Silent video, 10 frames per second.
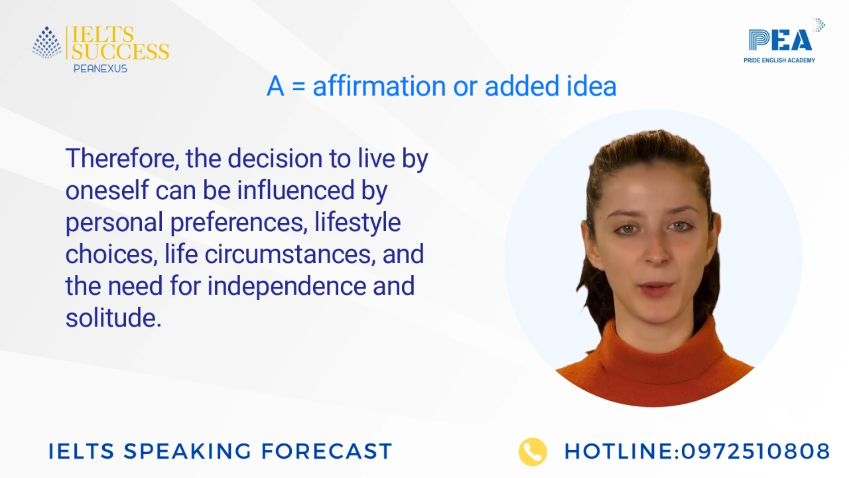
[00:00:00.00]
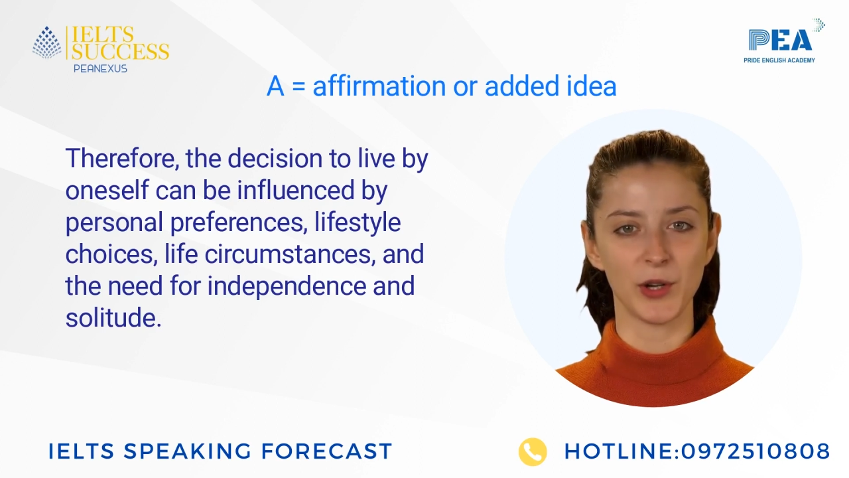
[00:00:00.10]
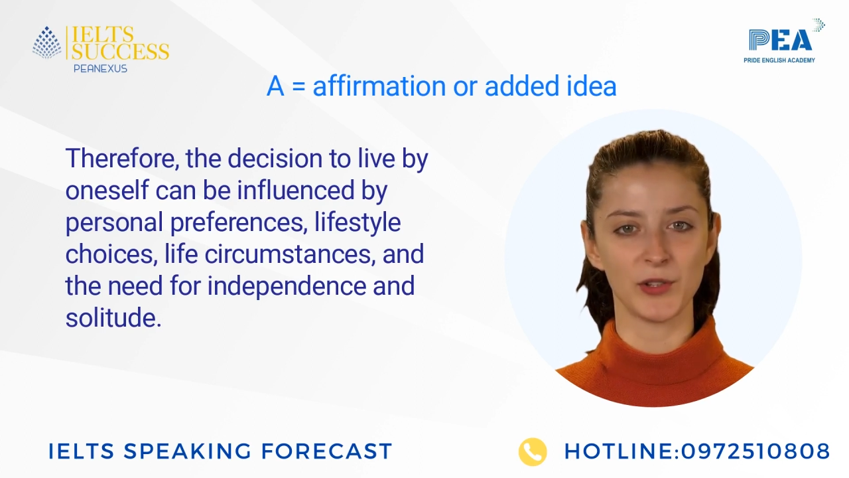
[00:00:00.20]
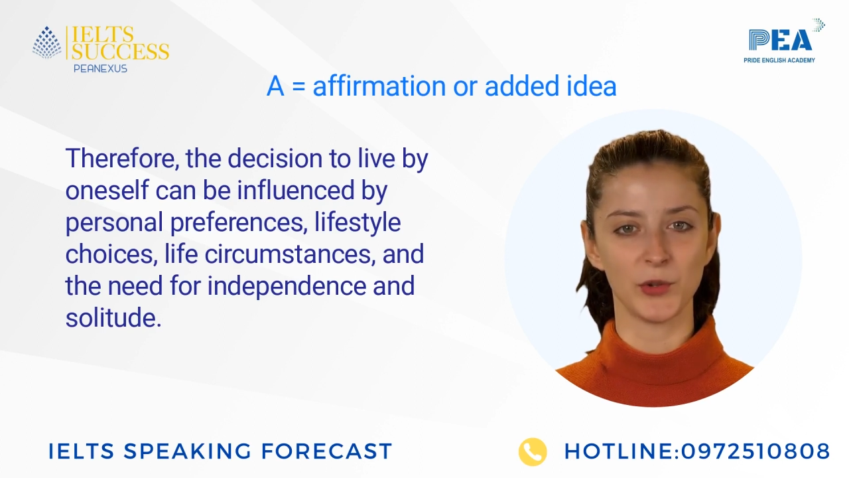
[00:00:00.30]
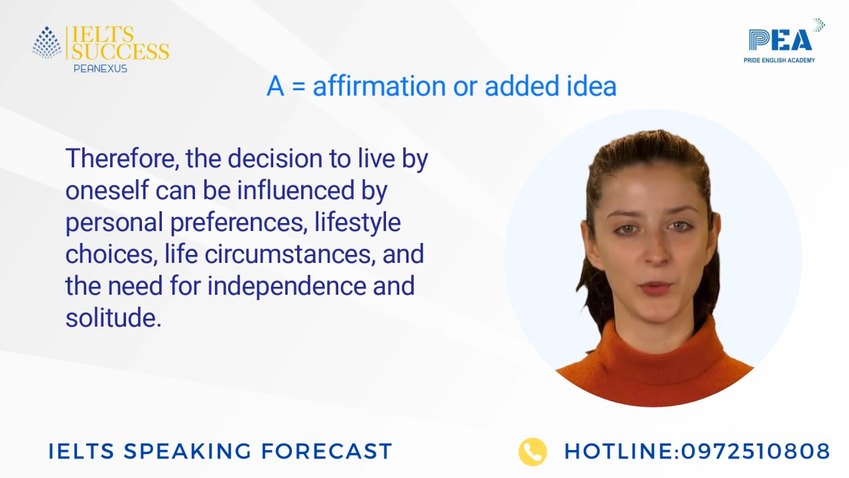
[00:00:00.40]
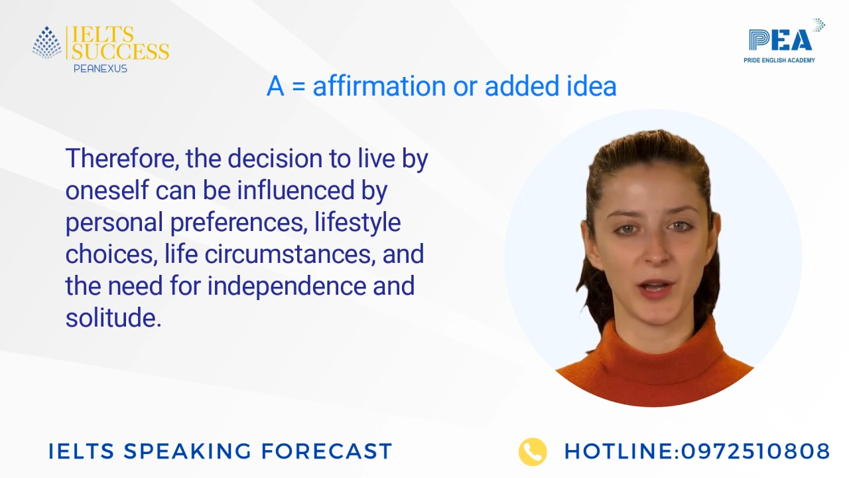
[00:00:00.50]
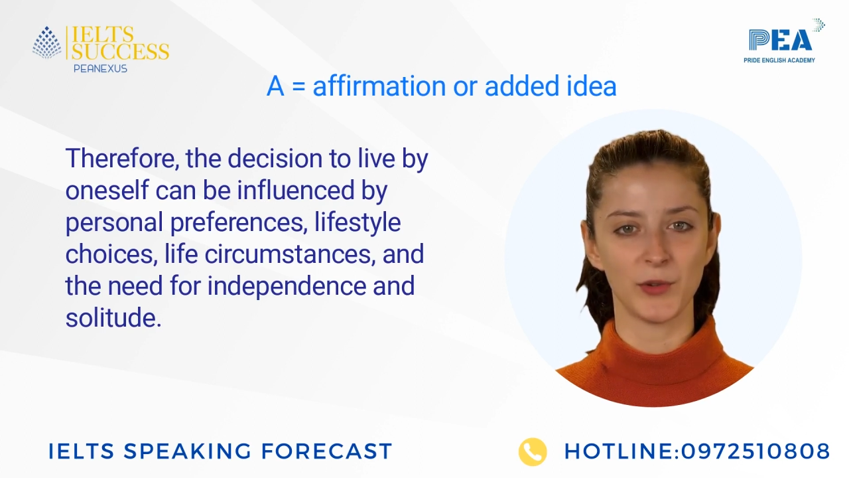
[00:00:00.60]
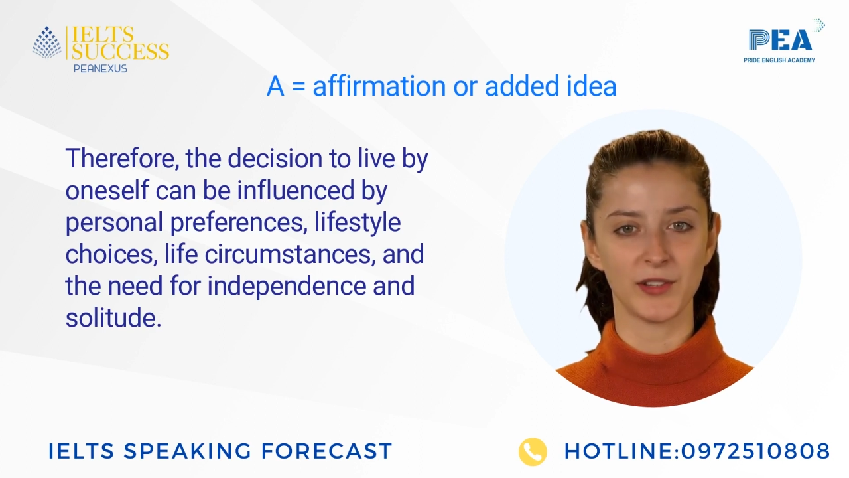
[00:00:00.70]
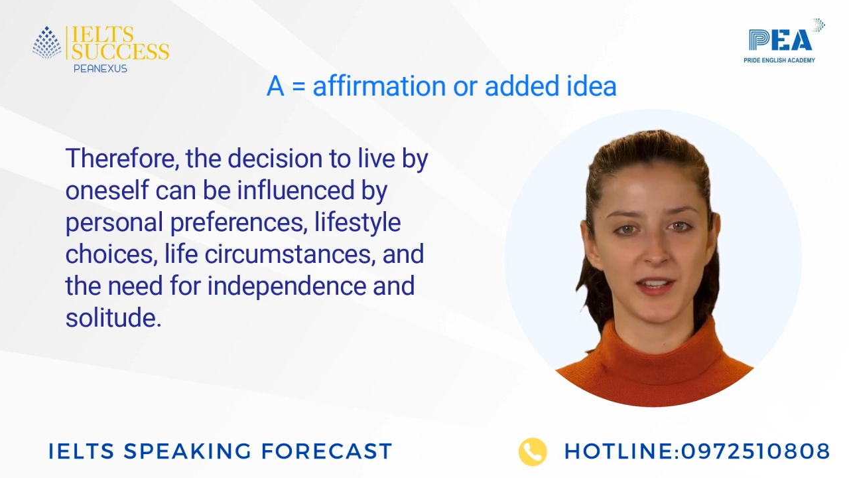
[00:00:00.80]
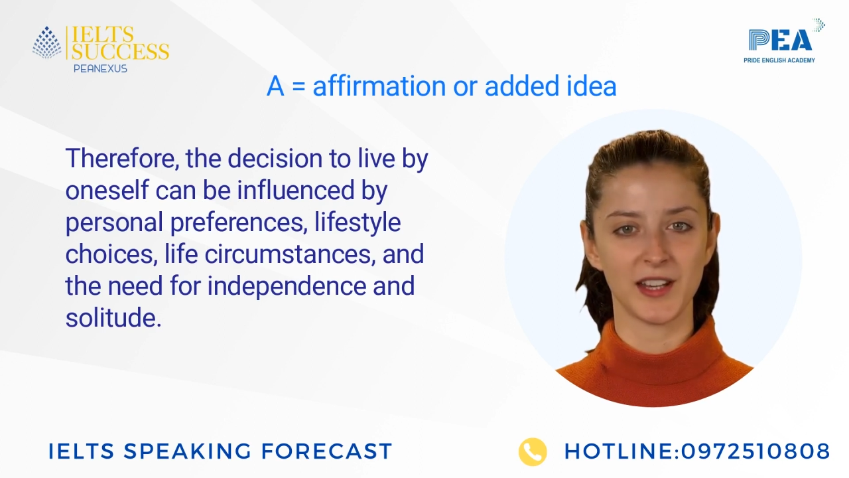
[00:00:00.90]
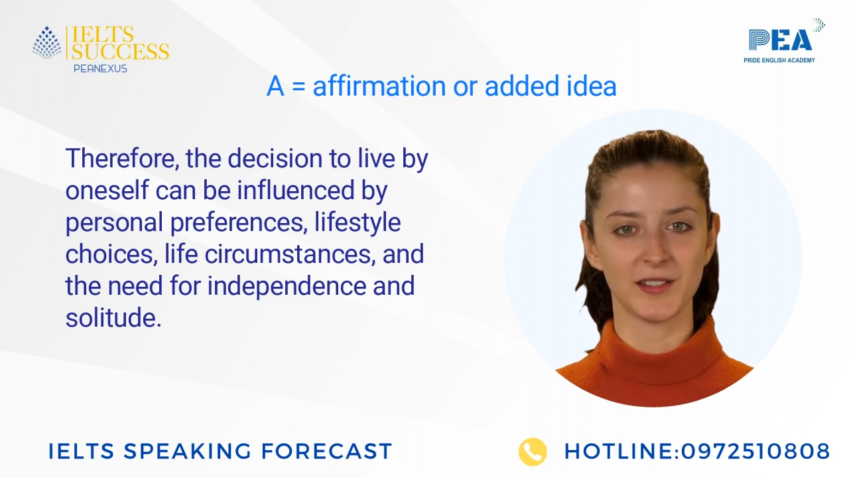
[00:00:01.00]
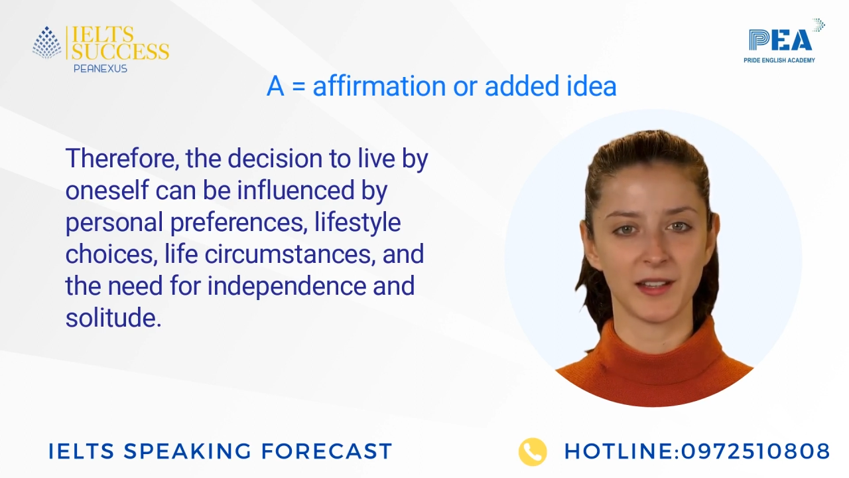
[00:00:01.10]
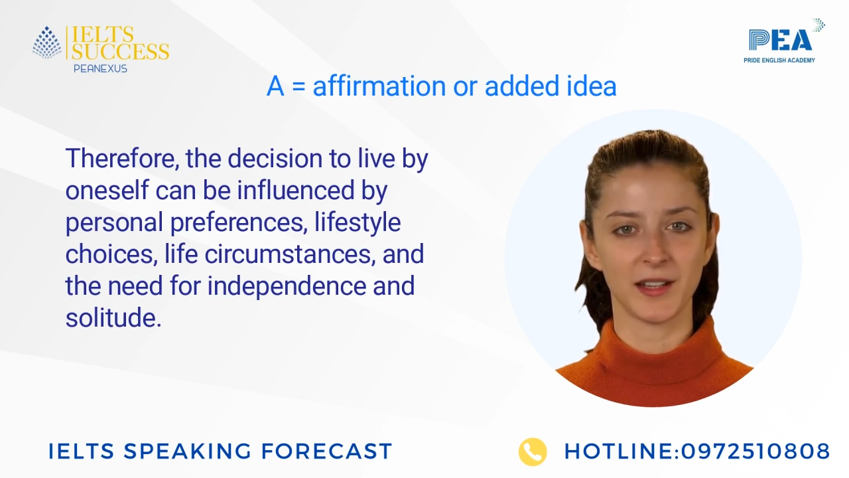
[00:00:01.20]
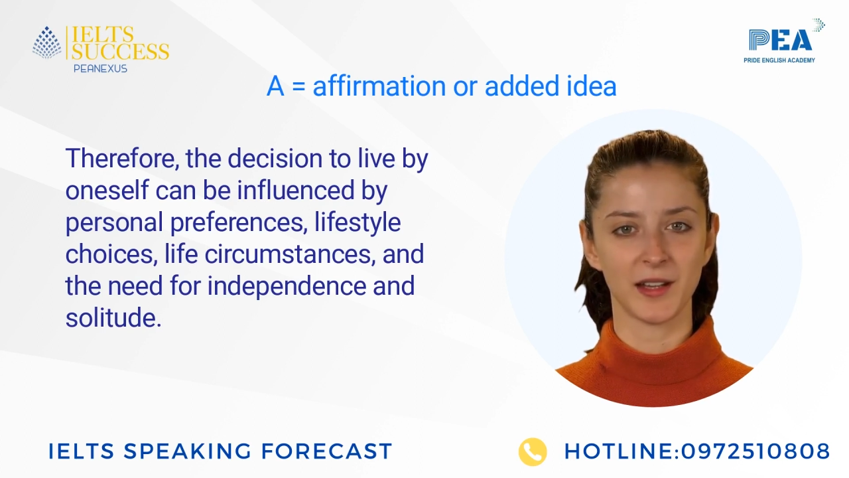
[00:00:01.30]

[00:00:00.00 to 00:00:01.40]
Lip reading: personal preferences,